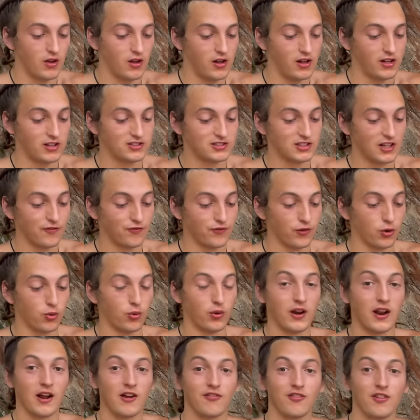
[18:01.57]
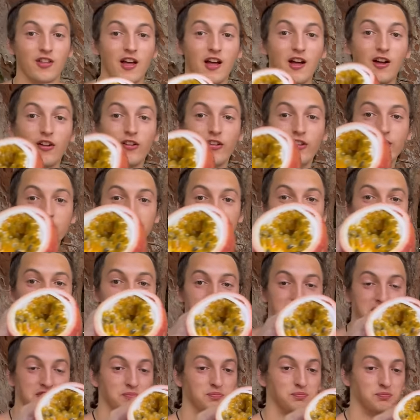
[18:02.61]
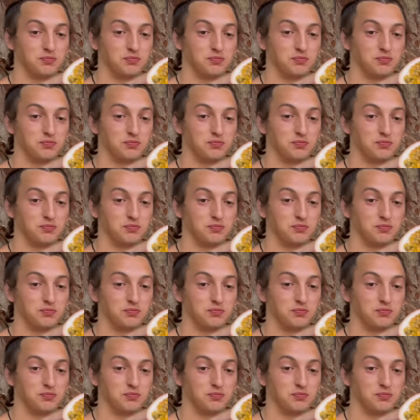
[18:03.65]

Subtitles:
except for whatever the hell this is.